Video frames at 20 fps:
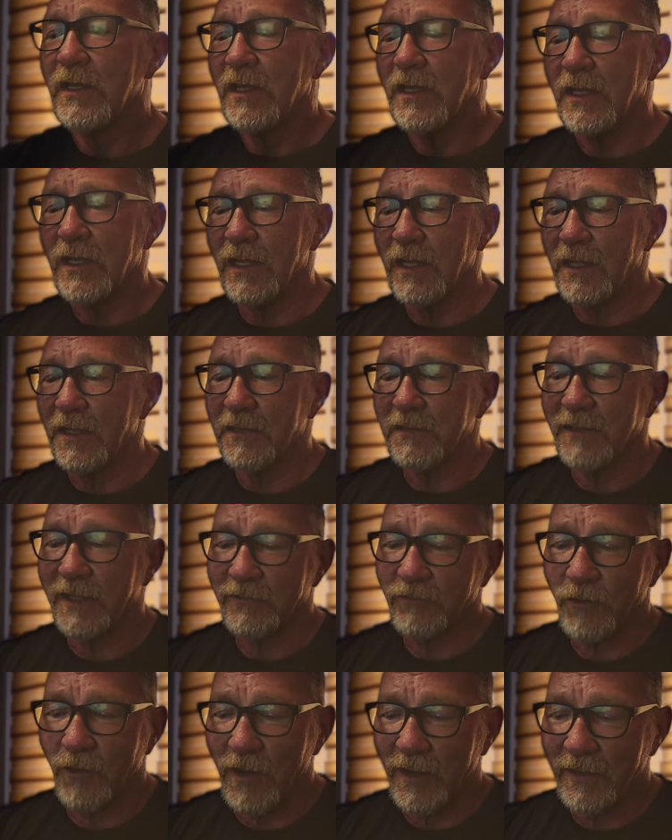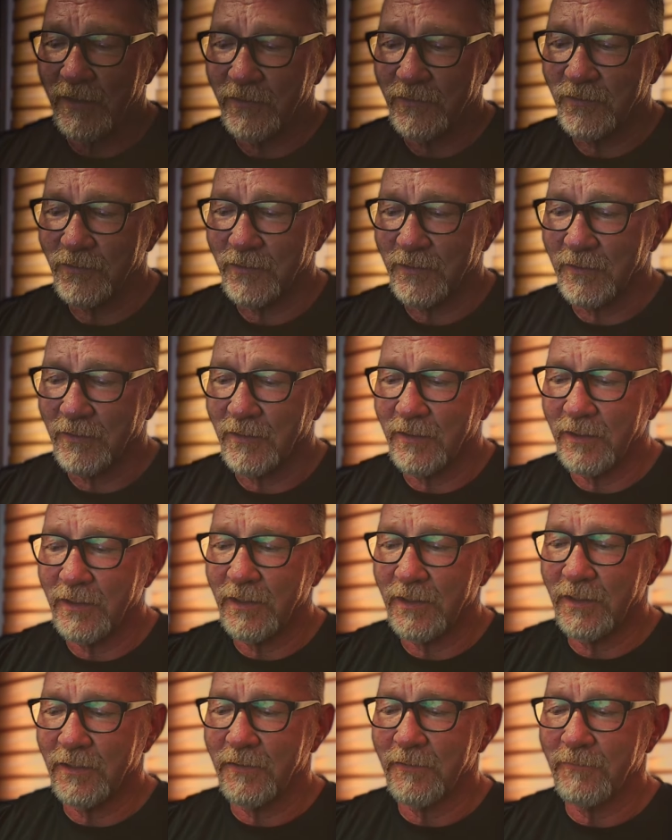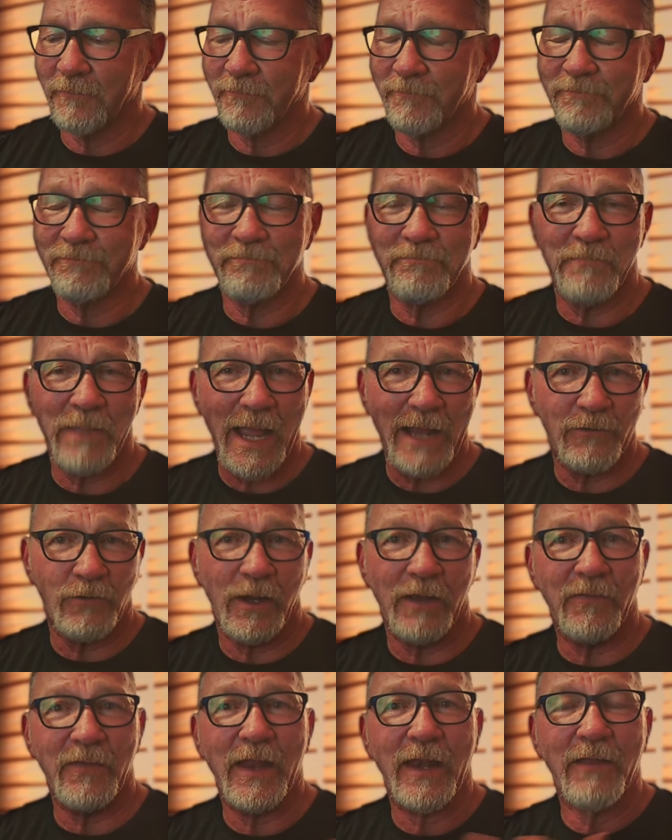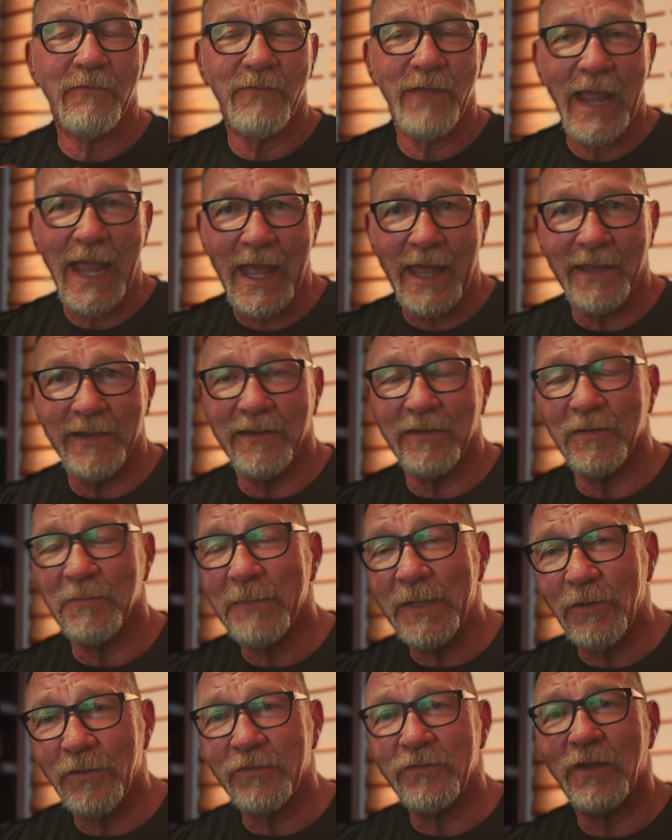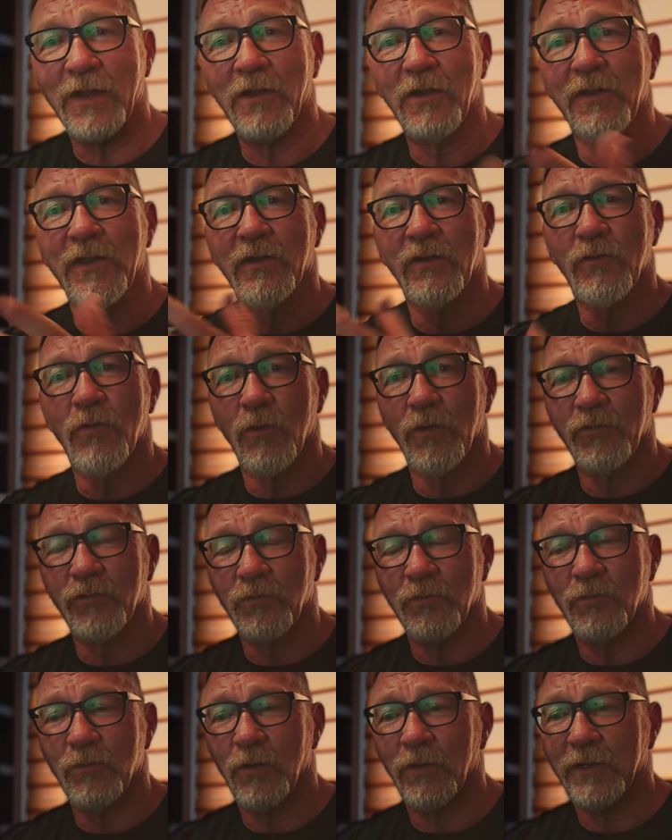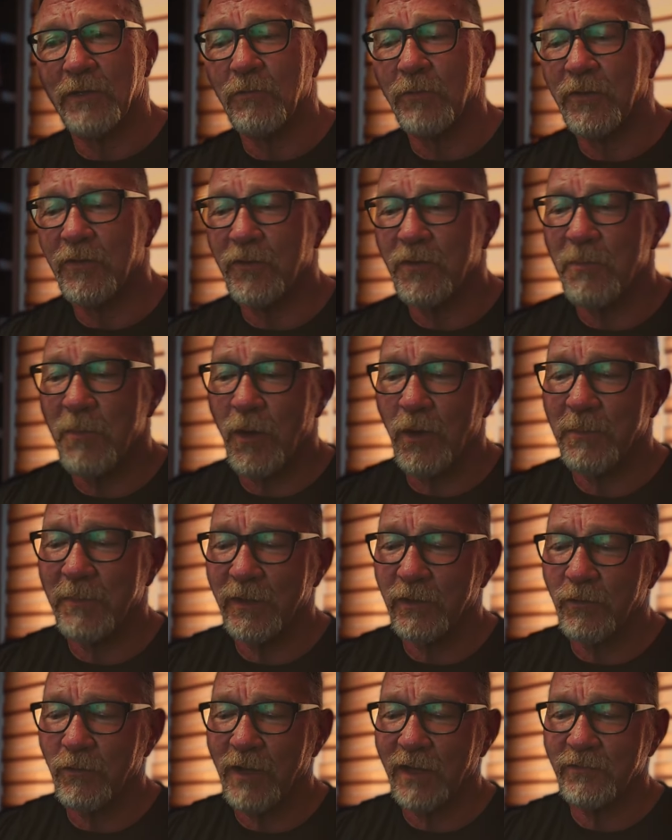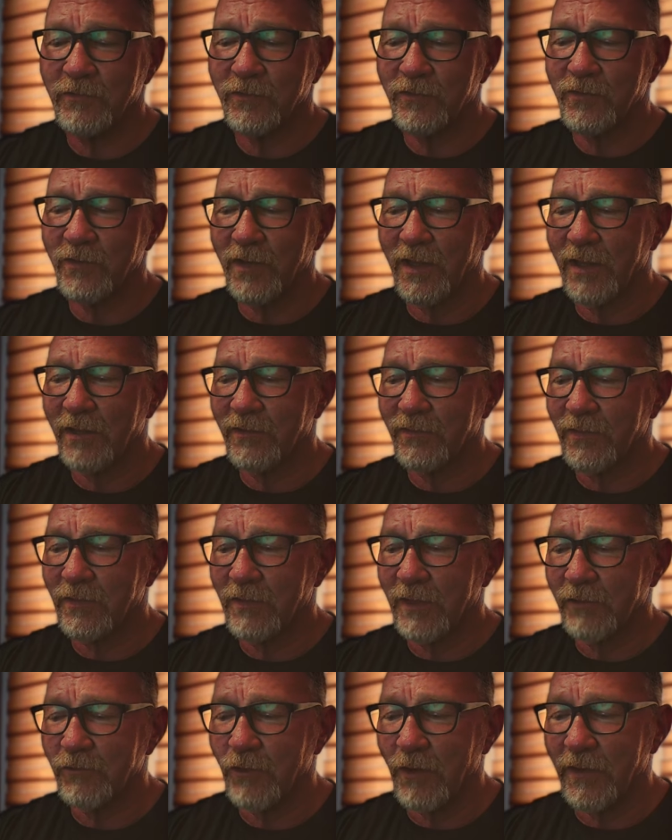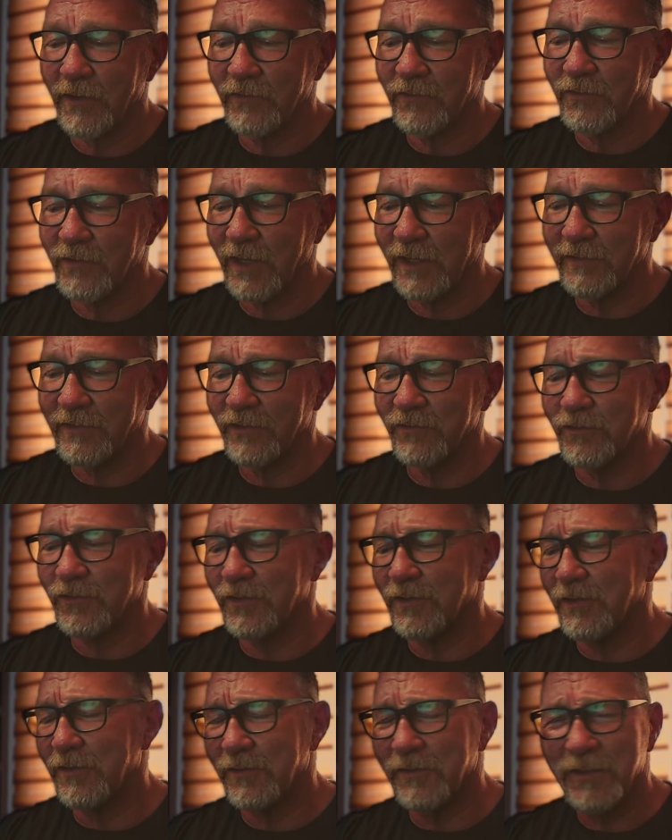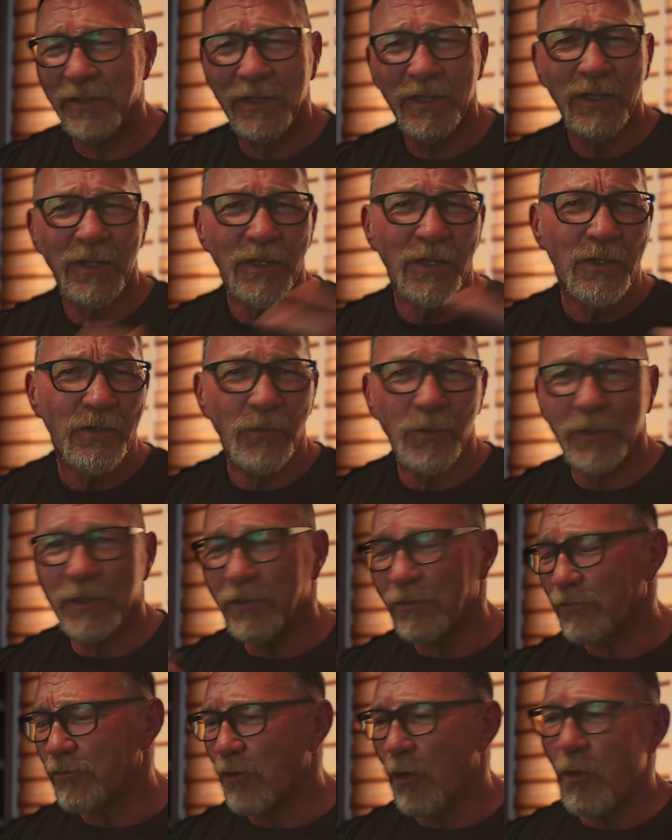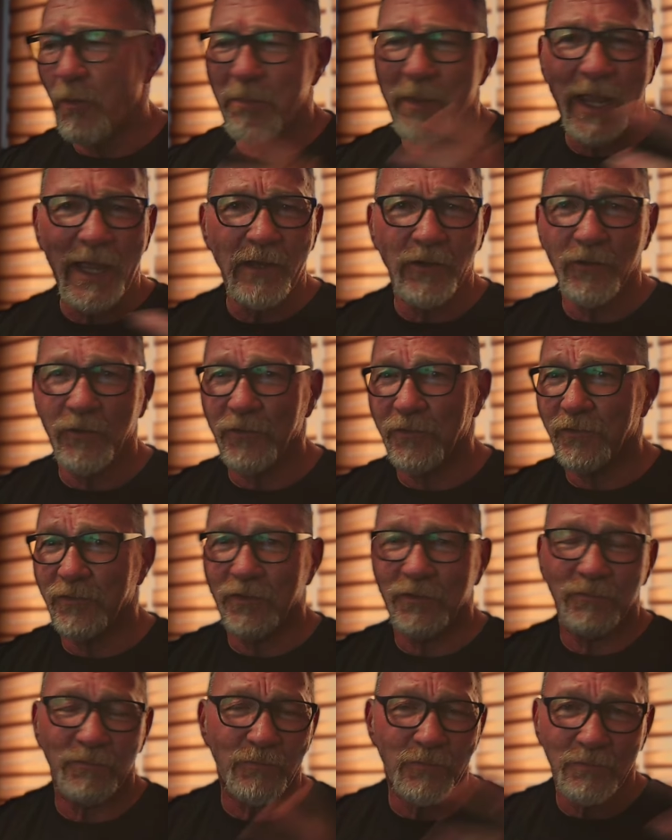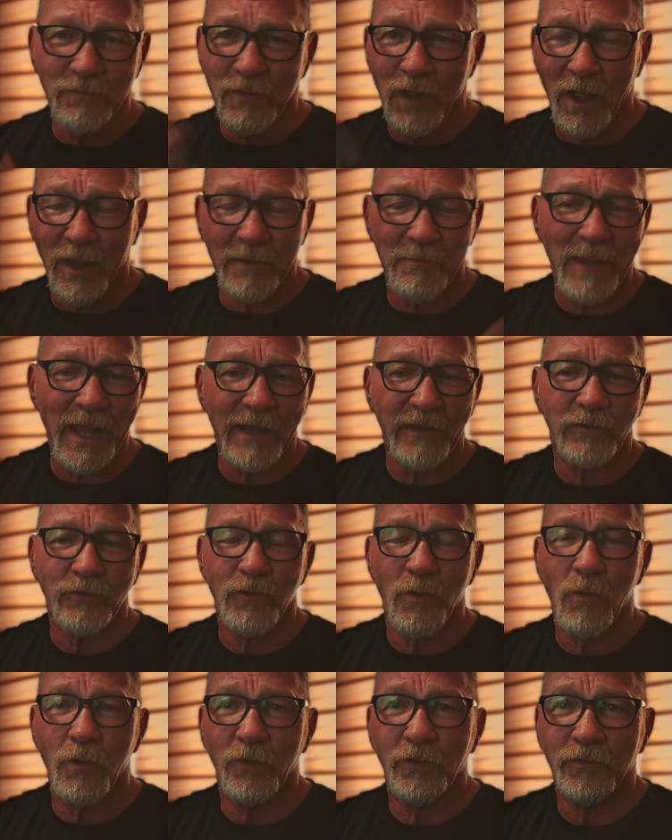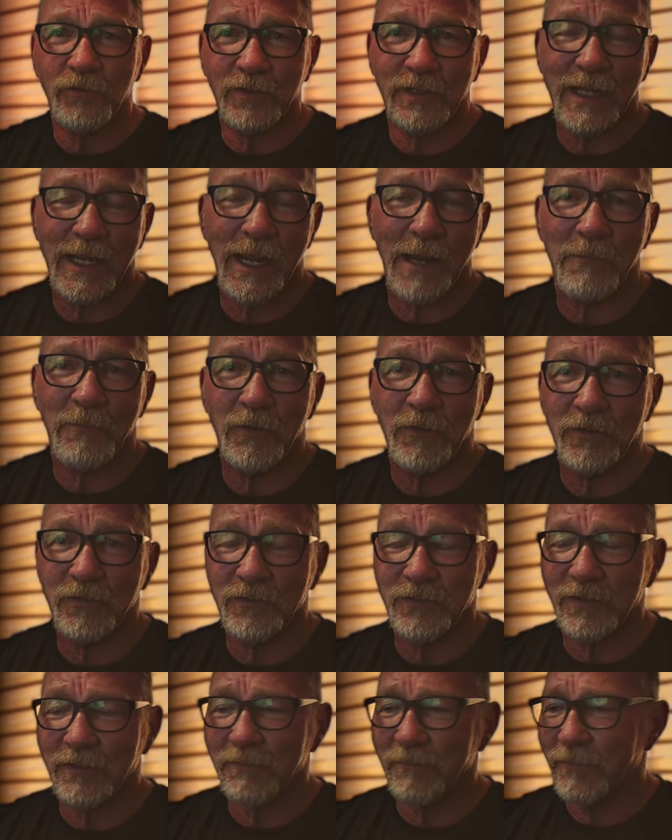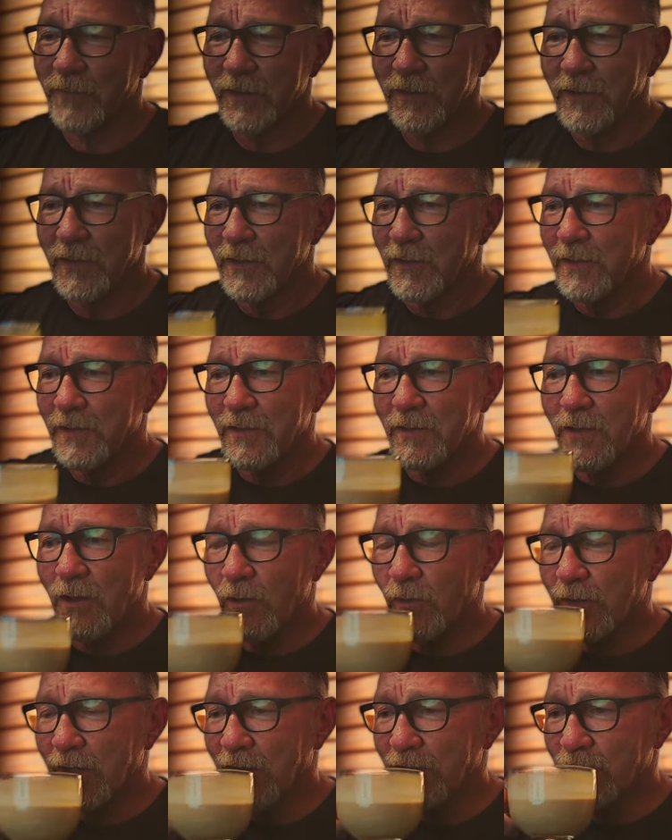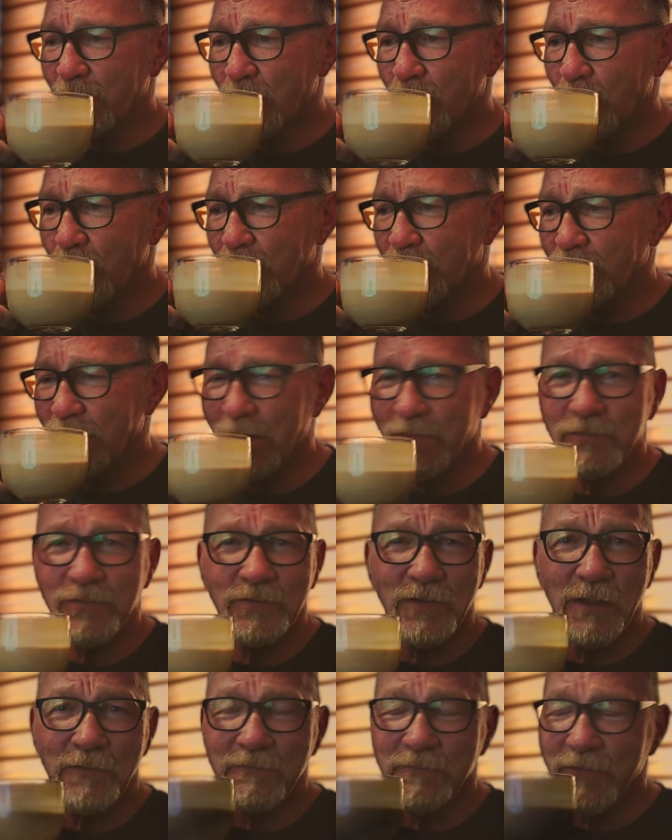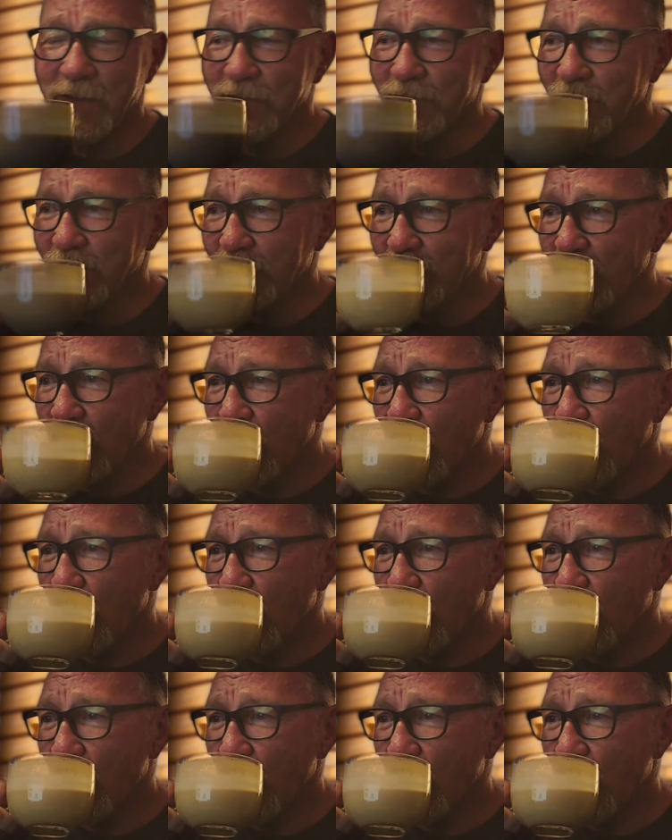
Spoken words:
electronics and background that I've had in the military, and of course working with the Department of Corrections as an electronics technician and doing control panels and automatic doors and cameras and all kinds of cool stuff, stun fences,